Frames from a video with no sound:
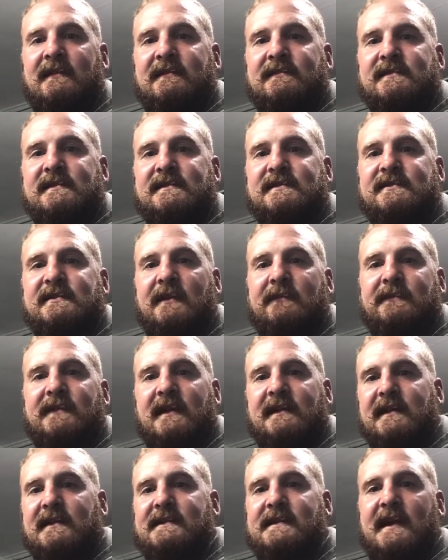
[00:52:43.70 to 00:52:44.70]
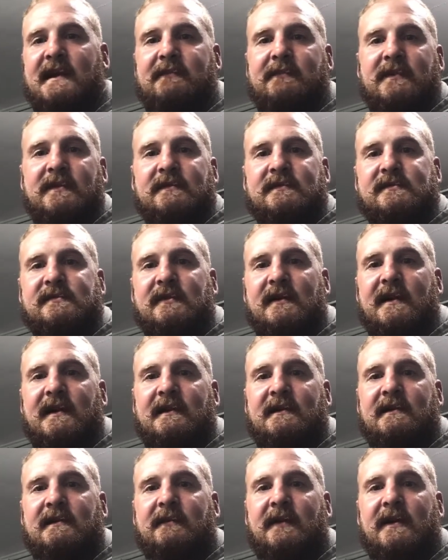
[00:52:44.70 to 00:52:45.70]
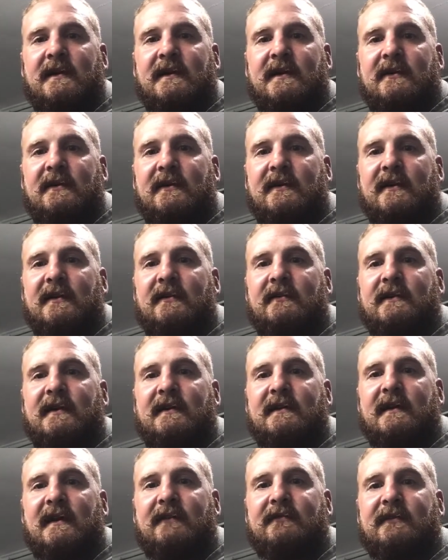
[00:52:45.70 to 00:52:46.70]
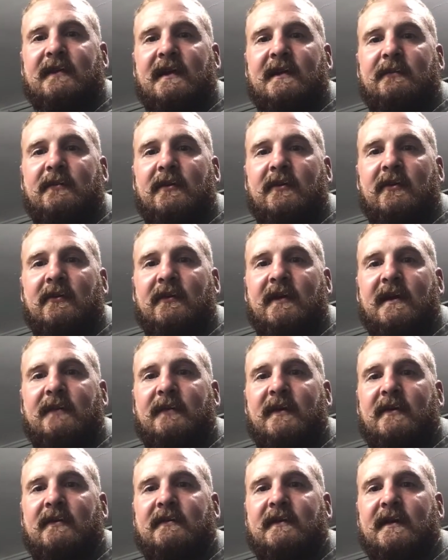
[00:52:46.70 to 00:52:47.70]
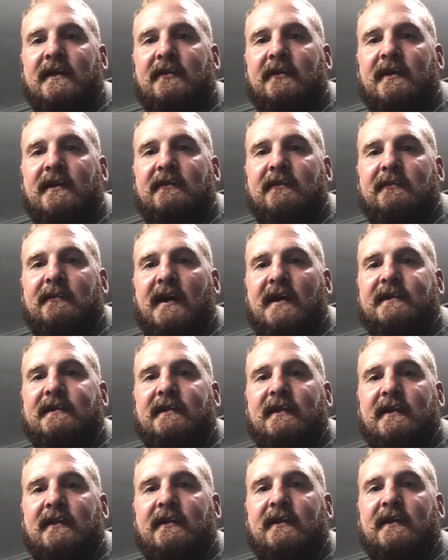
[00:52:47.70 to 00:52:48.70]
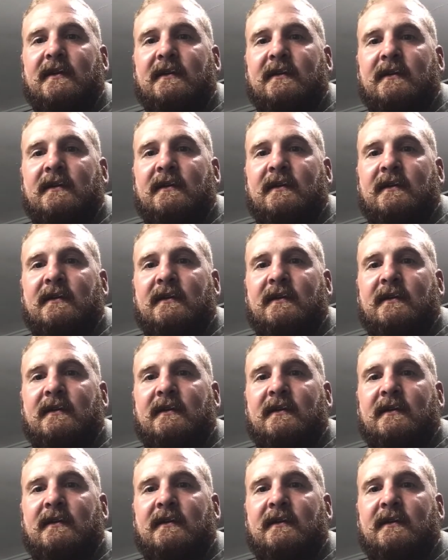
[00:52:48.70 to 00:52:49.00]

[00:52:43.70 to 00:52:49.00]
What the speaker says: Just jumped on the 10mm train about a year ago. Now the FK Bernal came out, and I agree with modularity.